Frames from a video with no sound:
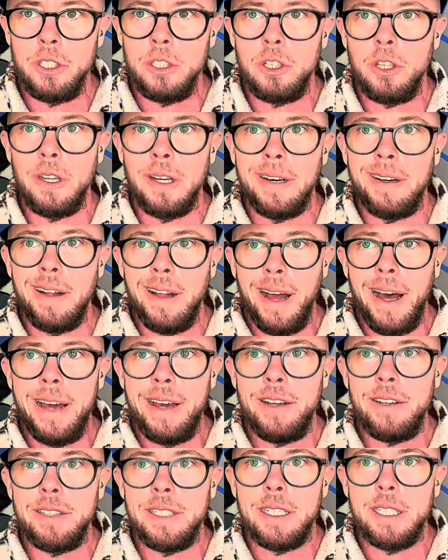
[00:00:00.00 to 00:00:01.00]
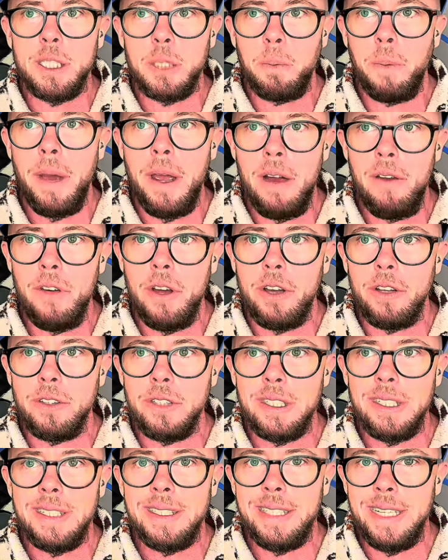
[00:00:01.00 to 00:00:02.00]
So the client's
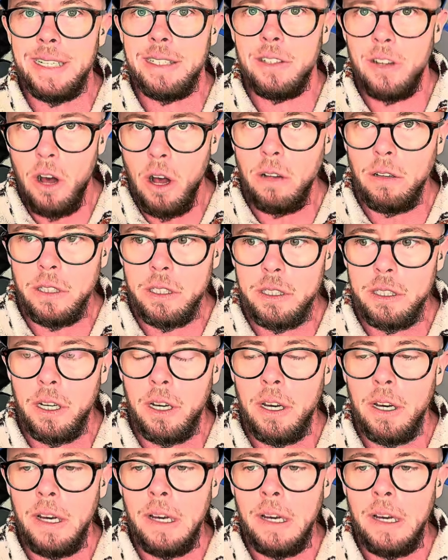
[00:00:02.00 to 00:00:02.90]
experience didn't alter.